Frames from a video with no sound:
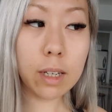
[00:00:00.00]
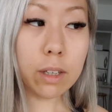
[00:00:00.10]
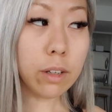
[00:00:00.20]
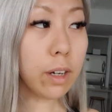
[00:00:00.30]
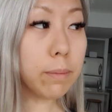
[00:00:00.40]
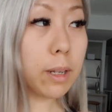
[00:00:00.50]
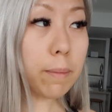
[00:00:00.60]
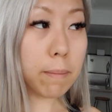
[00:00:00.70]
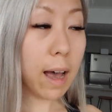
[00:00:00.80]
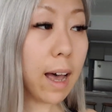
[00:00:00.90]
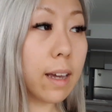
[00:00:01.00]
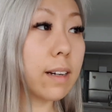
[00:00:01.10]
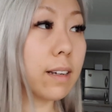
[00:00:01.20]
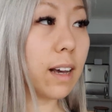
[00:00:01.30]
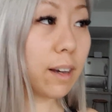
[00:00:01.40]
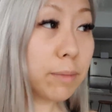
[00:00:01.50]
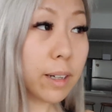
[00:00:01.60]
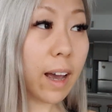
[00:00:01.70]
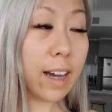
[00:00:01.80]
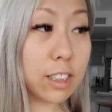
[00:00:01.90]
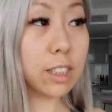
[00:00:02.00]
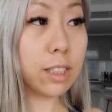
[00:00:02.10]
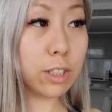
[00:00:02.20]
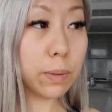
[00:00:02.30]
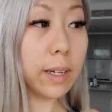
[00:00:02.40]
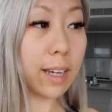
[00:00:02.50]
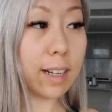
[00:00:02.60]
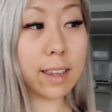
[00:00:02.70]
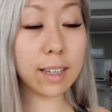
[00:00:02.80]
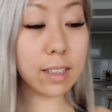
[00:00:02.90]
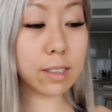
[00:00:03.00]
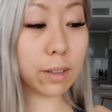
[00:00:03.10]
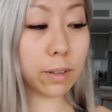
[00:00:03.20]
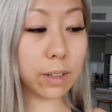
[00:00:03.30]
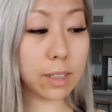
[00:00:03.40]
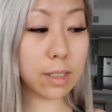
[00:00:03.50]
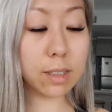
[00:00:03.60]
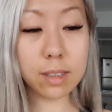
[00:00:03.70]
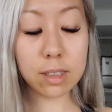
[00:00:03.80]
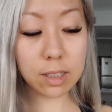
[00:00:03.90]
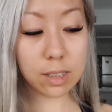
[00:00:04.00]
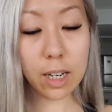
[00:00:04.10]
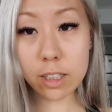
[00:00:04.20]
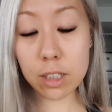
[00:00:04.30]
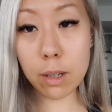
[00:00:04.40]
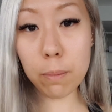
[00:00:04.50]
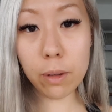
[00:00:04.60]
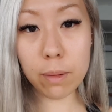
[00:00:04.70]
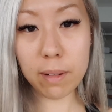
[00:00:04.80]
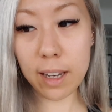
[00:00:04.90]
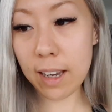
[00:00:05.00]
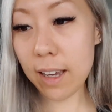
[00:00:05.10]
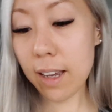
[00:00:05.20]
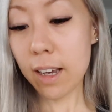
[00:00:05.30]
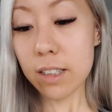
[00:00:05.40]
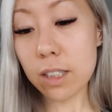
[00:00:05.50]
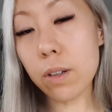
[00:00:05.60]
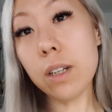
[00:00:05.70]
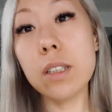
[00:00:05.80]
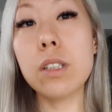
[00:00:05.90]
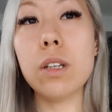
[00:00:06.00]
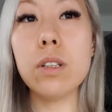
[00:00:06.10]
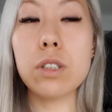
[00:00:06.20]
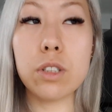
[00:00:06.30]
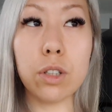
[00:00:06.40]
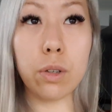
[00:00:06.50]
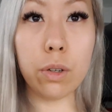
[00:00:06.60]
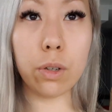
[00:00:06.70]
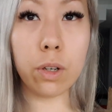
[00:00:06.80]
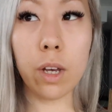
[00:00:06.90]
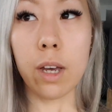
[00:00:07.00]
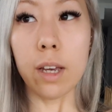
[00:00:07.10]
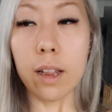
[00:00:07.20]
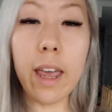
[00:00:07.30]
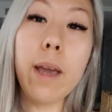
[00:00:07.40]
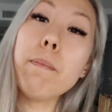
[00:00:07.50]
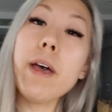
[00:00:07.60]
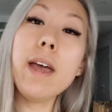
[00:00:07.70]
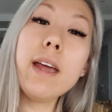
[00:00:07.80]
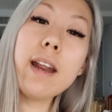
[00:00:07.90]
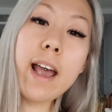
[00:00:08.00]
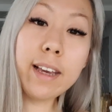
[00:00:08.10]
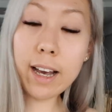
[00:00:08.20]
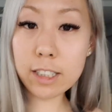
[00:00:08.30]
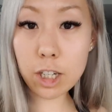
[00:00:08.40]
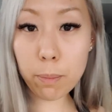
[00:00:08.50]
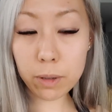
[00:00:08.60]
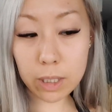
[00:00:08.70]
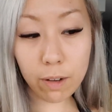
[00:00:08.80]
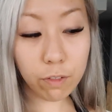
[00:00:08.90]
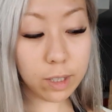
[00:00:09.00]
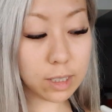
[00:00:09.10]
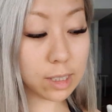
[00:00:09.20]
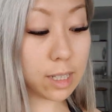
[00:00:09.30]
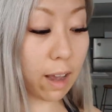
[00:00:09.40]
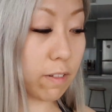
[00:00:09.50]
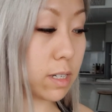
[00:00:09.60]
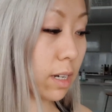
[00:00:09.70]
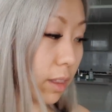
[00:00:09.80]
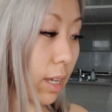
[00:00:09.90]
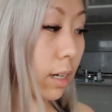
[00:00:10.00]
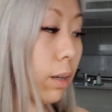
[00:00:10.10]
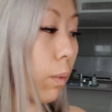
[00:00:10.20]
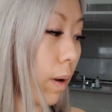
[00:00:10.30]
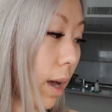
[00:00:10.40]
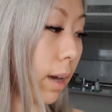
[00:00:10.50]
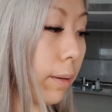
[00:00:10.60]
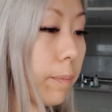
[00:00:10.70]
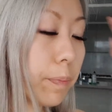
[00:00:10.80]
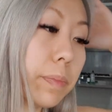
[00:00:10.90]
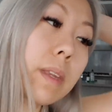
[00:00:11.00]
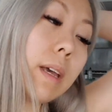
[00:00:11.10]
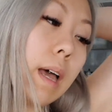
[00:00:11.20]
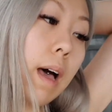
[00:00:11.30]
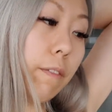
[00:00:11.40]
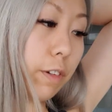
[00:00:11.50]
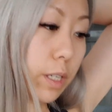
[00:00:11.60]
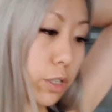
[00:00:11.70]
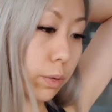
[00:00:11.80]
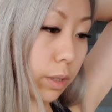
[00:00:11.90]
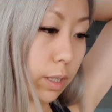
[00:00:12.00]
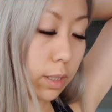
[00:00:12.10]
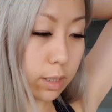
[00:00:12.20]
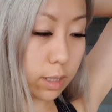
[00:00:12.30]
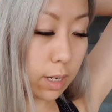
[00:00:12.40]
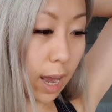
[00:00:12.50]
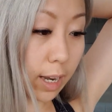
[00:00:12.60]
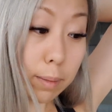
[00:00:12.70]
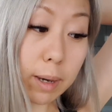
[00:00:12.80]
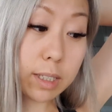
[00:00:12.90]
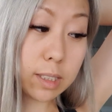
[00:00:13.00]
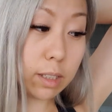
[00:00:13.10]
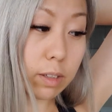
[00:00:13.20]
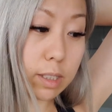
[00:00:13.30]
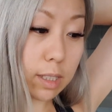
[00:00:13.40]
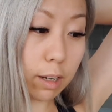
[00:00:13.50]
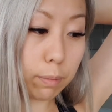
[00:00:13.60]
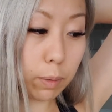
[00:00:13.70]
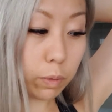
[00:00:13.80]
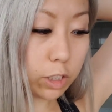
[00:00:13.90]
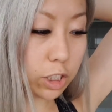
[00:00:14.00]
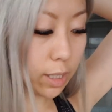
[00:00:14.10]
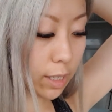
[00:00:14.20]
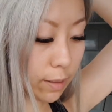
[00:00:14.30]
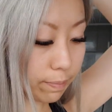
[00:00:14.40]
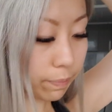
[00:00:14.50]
you know, I'm not mad. I'm not actually doing anything, so it doesn't actually bother me. It's a good excuse to lay in bed and catch up on Netflix, because I haven't done that in a while. Finish all the anime series that I've been watching,